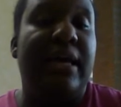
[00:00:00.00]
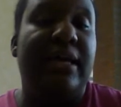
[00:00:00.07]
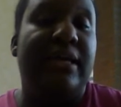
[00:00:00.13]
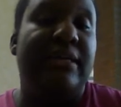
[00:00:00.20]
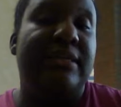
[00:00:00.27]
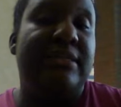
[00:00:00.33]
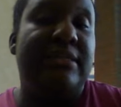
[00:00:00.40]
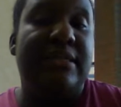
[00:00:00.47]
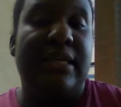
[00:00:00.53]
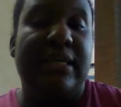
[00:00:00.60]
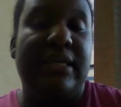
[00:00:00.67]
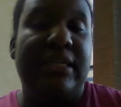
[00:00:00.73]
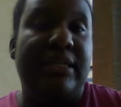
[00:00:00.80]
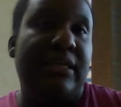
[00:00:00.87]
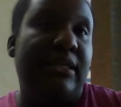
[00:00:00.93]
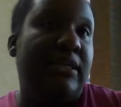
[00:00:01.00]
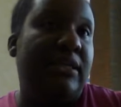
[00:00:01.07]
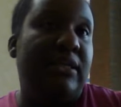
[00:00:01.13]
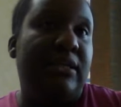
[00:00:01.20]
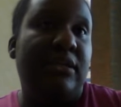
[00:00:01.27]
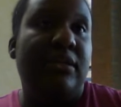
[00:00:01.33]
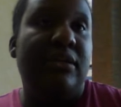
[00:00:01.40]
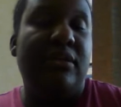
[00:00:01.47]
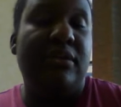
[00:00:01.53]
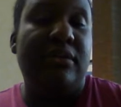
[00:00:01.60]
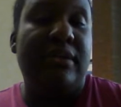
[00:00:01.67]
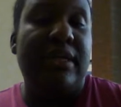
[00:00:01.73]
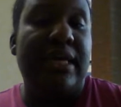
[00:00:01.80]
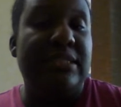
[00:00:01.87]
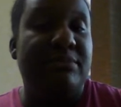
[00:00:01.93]
as anything,
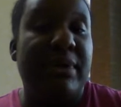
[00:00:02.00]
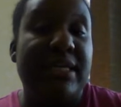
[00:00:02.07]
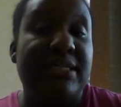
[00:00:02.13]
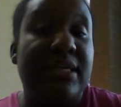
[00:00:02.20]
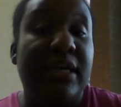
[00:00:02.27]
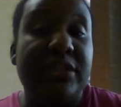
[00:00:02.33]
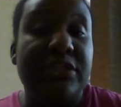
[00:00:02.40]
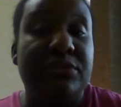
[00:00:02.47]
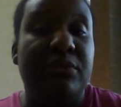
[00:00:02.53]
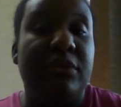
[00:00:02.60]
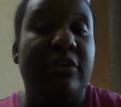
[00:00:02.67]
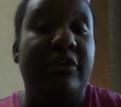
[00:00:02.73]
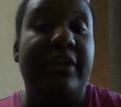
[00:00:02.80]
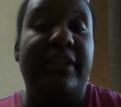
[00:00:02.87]
as bisexual or